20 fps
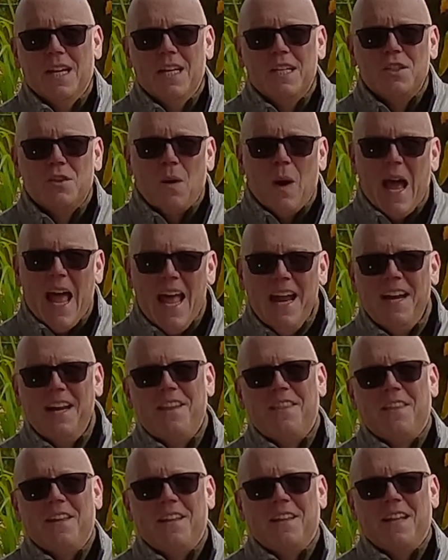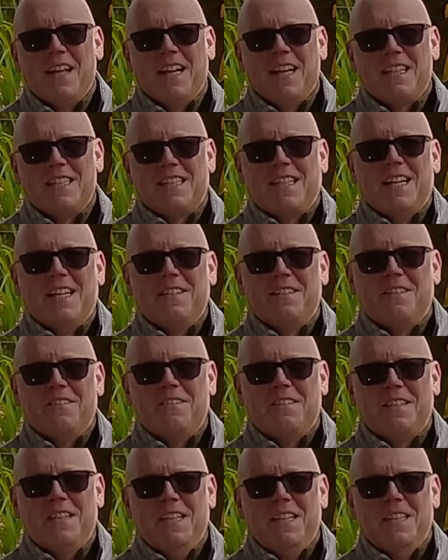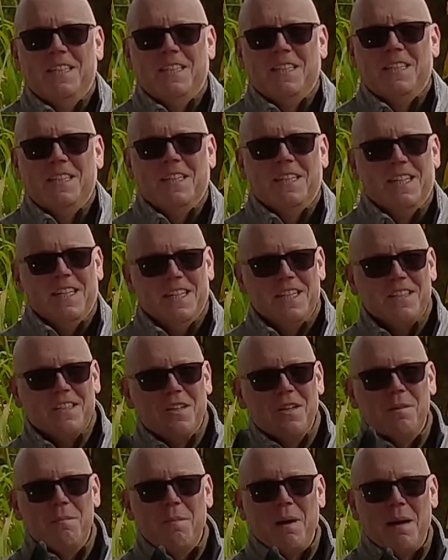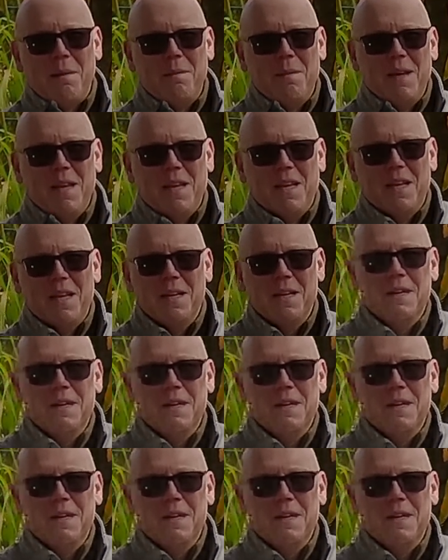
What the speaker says: so anything that extends our season is good by me.